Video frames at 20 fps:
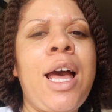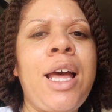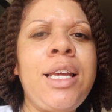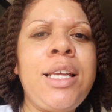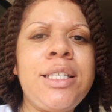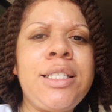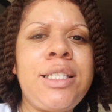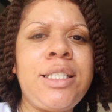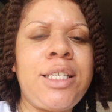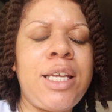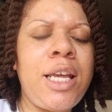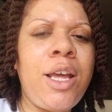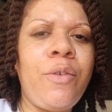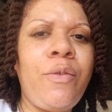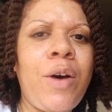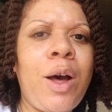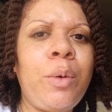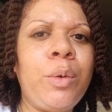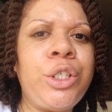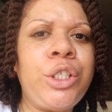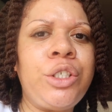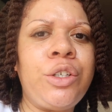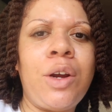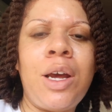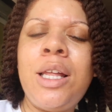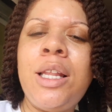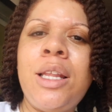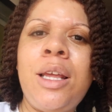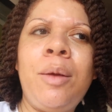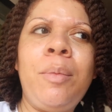I could see if I was
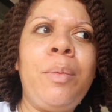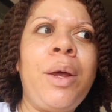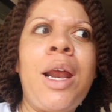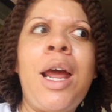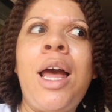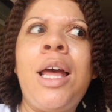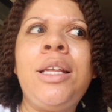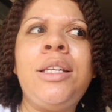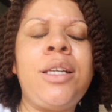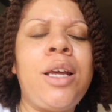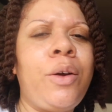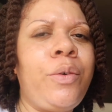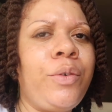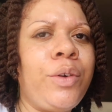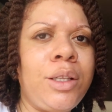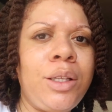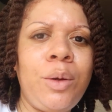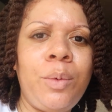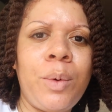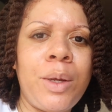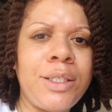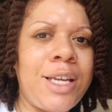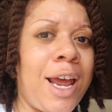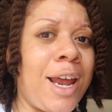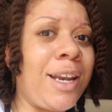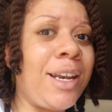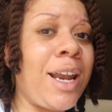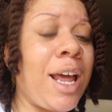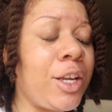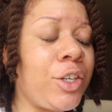struggling, but I definitely was
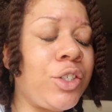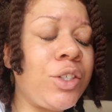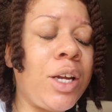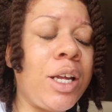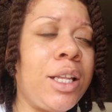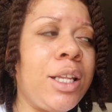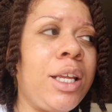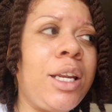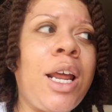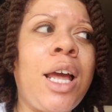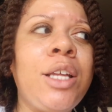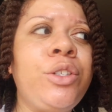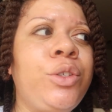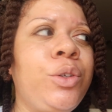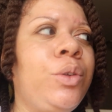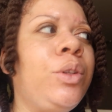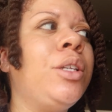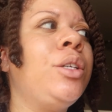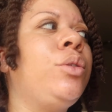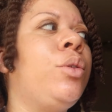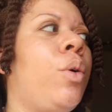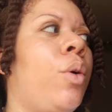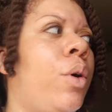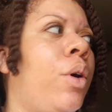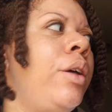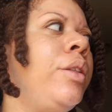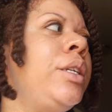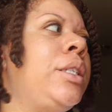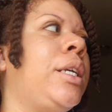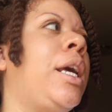not struggling. I do this
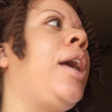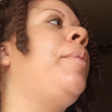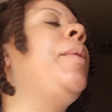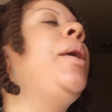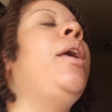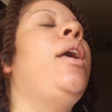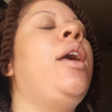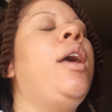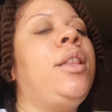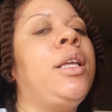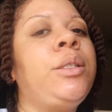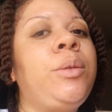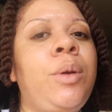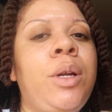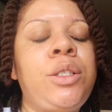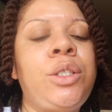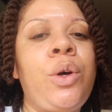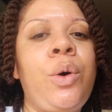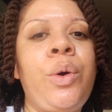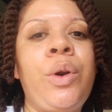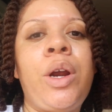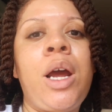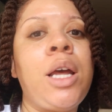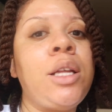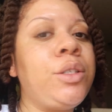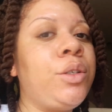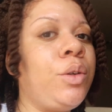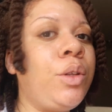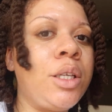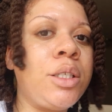all the time. And that's what I told her.
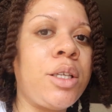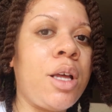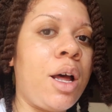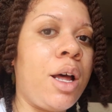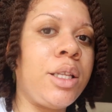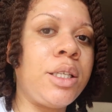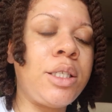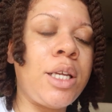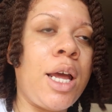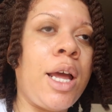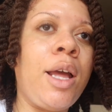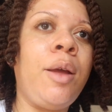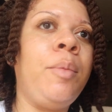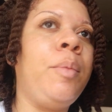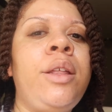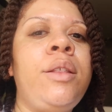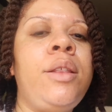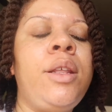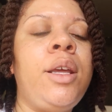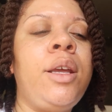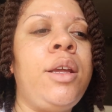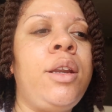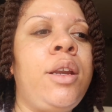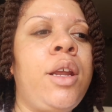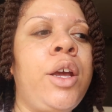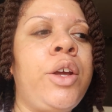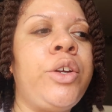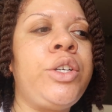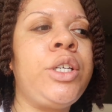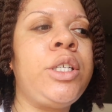I do this all the time. And
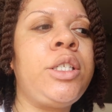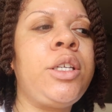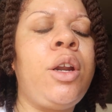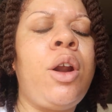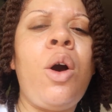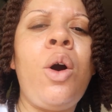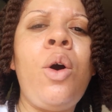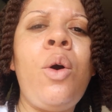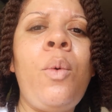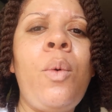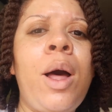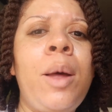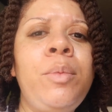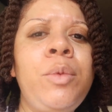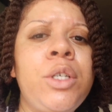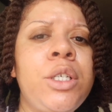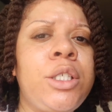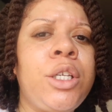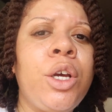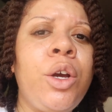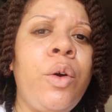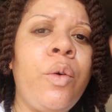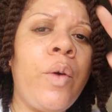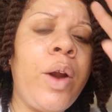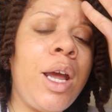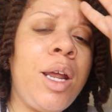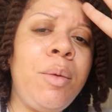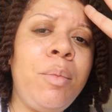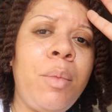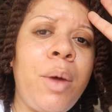then she said, oh, well, I'm just a
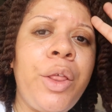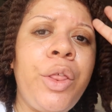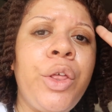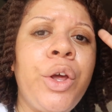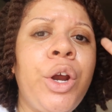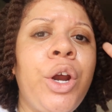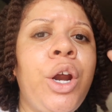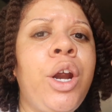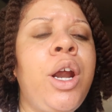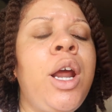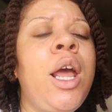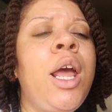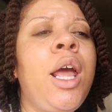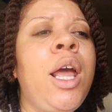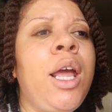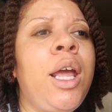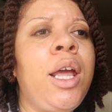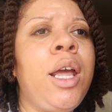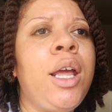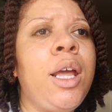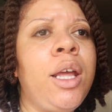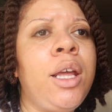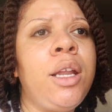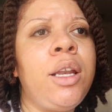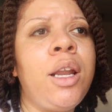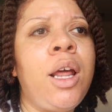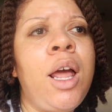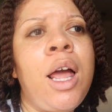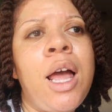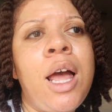grandmother,
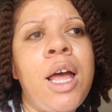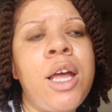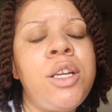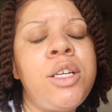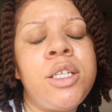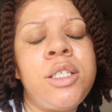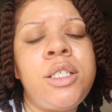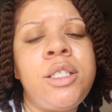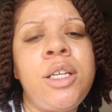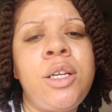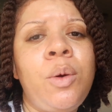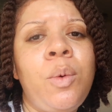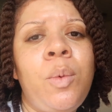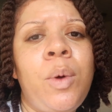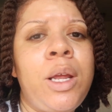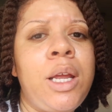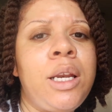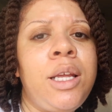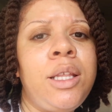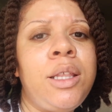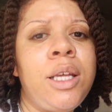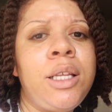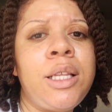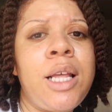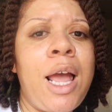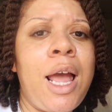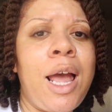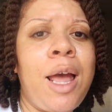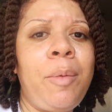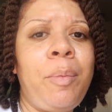and I just didn't want anything
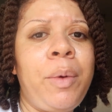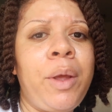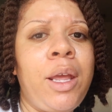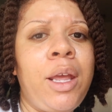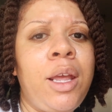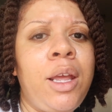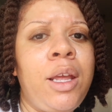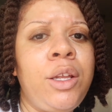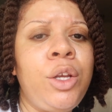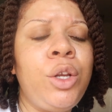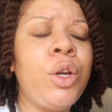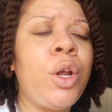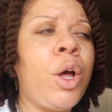to happen.